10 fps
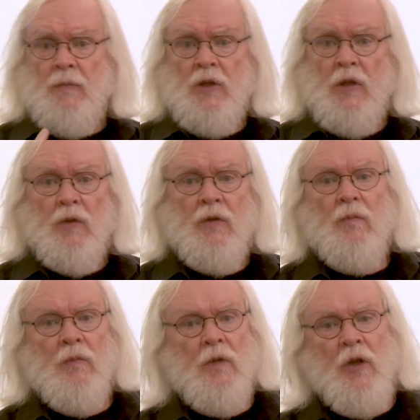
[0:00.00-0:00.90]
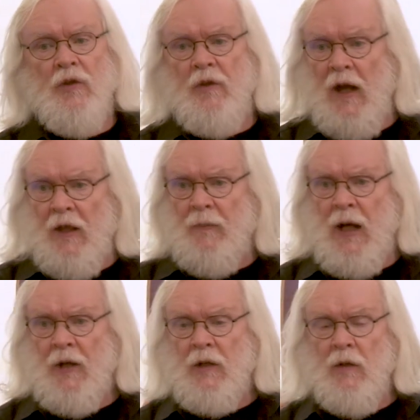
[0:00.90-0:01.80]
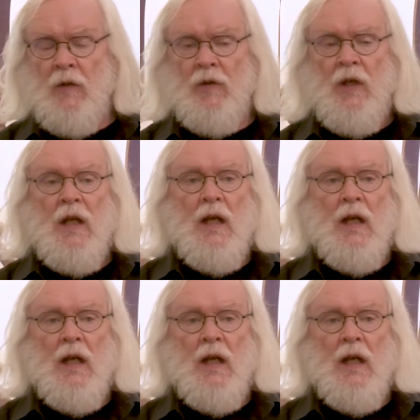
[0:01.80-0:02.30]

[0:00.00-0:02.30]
produce lots of other particles,